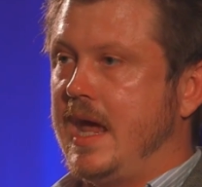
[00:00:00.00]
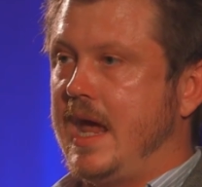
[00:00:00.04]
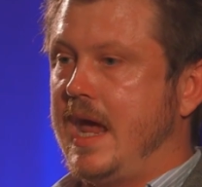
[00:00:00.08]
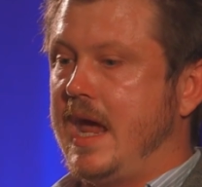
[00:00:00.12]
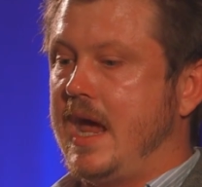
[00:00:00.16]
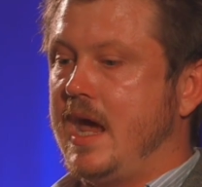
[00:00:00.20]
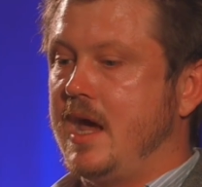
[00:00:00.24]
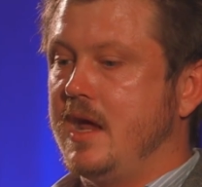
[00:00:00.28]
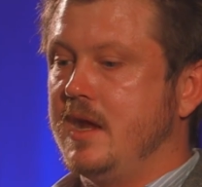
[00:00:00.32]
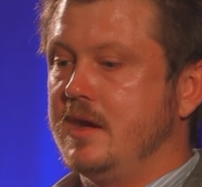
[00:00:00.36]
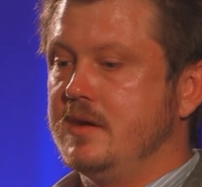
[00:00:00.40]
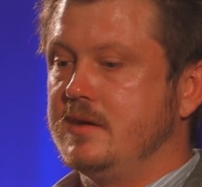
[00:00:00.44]

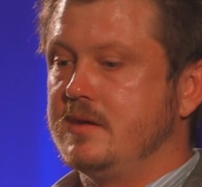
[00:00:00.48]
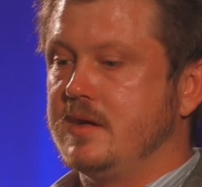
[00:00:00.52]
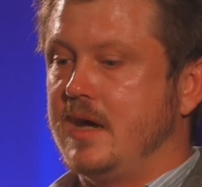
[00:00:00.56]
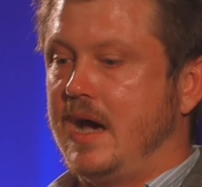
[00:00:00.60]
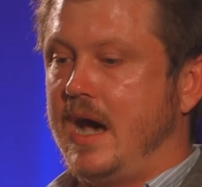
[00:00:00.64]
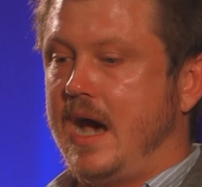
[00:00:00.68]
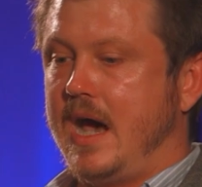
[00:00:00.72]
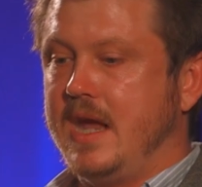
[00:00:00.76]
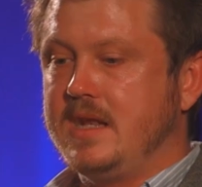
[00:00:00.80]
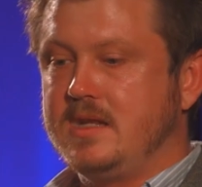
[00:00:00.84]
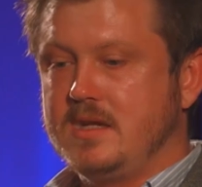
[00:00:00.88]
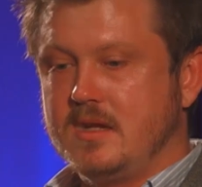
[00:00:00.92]
And
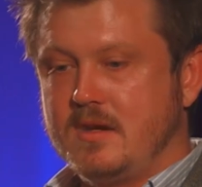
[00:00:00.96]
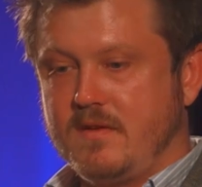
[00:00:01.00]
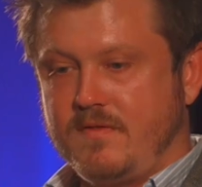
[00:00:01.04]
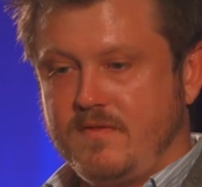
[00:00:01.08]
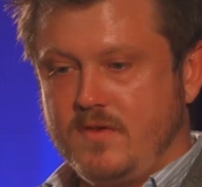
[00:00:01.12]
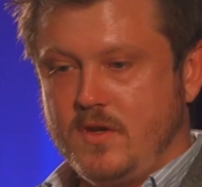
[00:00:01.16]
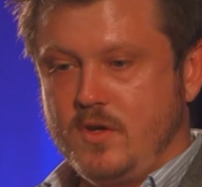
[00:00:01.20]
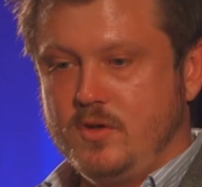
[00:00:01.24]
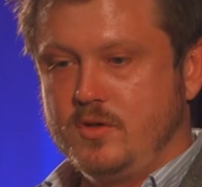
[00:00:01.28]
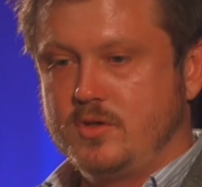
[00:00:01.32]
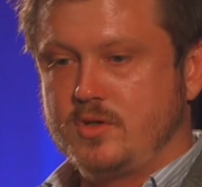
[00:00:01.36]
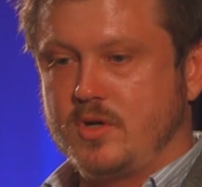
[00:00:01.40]
I did a
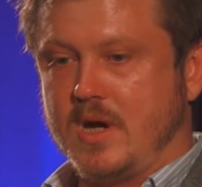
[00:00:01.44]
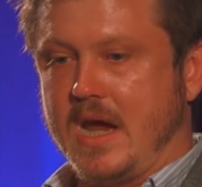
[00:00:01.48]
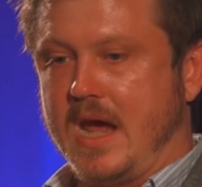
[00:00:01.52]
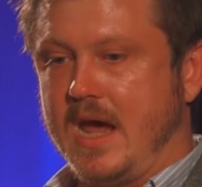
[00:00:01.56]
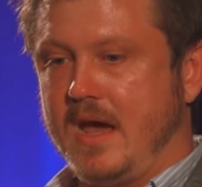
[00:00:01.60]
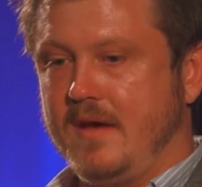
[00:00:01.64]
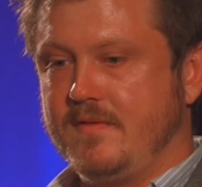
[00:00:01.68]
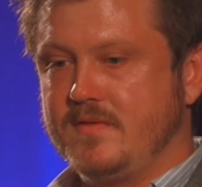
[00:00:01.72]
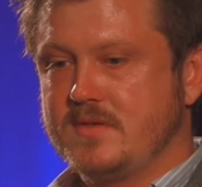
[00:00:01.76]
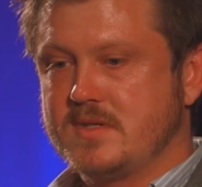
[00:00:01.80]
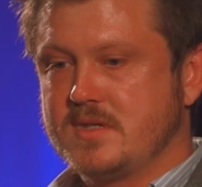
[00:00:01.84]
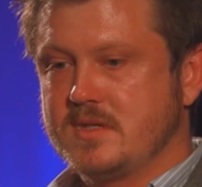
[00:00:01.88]
few
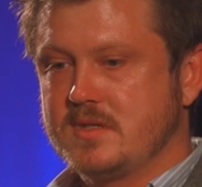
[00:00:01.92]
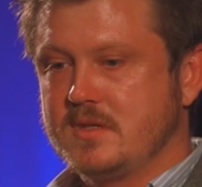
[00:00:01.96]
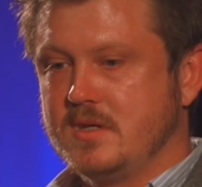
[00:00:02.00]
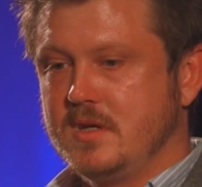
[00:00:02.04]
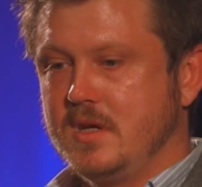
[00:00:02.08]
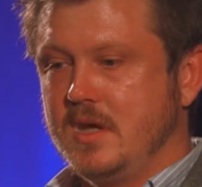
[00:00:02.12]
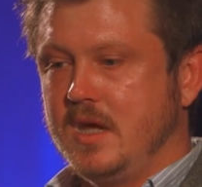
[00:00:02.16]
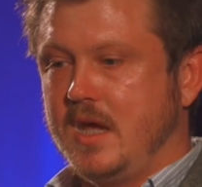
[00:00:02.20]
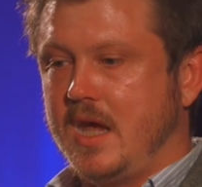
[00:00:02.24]
drafts,